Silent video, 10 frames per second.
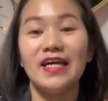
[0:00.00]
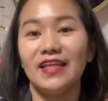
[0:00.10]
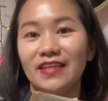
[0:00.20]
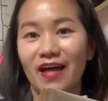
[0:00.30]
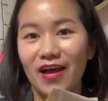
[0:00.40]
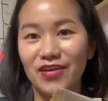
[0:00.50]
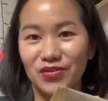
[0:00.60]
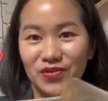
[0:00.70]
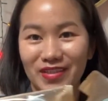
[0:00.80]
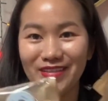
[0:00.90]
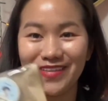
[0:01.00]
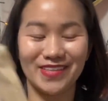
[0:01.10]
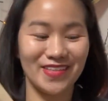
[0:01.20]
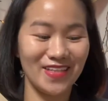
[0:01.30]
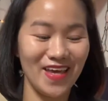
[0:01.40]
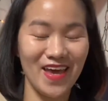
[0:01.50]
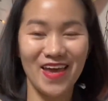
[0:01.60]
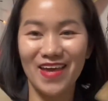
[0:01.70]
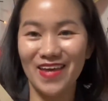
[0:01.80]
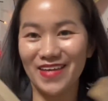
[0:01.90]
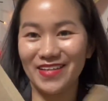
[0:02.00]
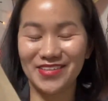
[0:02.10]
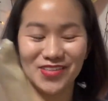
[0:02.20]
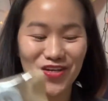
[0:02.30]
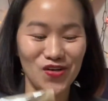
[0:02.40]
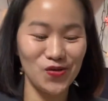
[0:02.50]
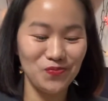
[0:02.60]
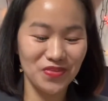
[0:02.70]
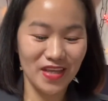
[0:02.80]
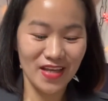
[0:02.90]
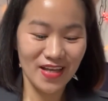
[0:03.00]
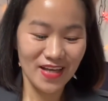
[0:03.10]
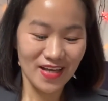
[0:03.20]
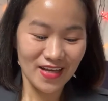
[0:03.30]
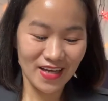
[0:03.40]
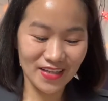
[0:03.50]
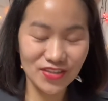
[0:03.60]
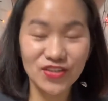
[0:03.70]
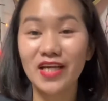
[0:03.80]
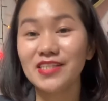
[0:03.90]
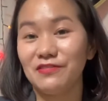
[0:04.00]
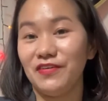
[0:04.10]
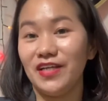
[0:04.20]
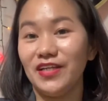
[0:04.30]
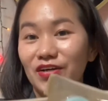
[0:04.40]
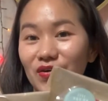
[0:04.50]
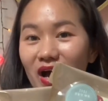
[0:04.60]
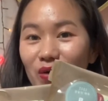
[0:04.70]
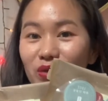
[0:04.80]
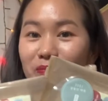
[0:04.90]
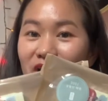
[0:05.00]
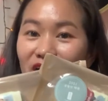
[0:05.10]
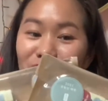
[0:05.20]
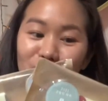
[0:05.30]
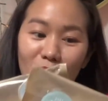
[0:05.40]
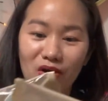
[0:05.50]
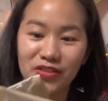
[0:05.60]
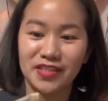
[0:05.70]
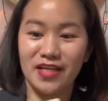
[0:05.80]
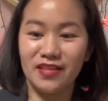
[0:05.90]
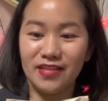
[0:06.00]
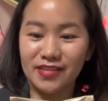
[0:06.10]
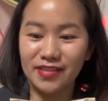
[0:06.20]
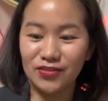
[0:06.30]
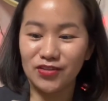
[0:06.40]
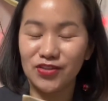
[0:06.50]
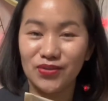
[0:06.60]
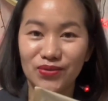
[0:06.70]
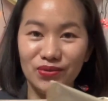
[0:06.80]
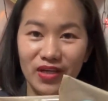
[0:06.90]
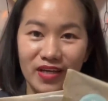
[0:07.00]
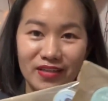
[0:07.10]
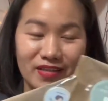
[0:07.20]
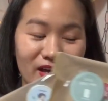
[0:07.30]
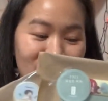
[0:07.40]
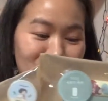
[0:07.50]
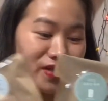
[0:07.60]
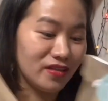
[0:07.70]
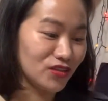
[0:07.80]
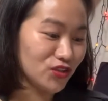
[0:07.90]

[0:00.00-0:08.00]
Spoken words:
diaries. Yay! So in today's video, I will be unboxing these two, and I'm gonna